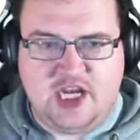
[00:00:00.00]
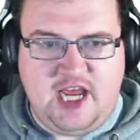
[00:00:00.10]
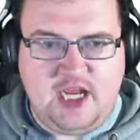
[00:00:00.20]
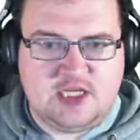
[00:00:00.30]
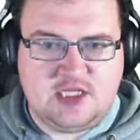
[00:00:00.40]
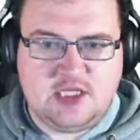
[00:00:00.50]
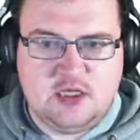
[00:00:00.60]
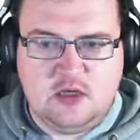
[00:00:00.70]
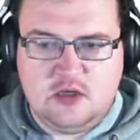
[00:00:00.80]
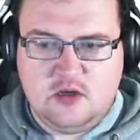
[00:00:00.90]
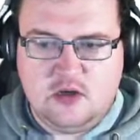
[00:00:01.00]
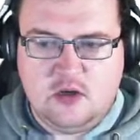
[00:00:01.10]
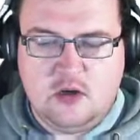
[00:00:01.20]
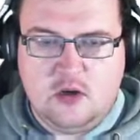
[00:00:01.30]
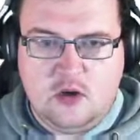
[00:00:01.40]
x,
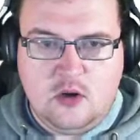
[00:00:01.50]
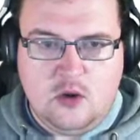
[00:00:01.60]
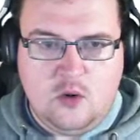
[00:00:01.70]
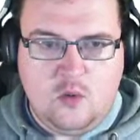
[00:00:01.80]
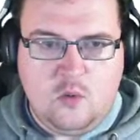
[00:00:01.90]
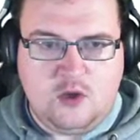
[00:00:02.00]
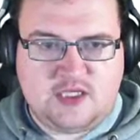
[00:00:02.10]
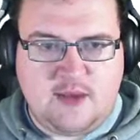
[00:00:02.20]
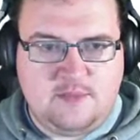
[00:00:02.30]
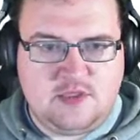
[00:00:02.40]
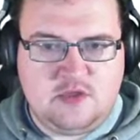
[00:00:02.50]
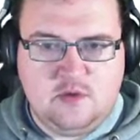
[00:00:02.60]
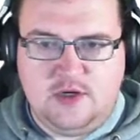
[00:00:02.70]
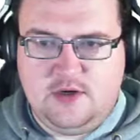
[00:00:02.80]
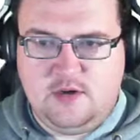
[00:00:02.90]
what's happened to it?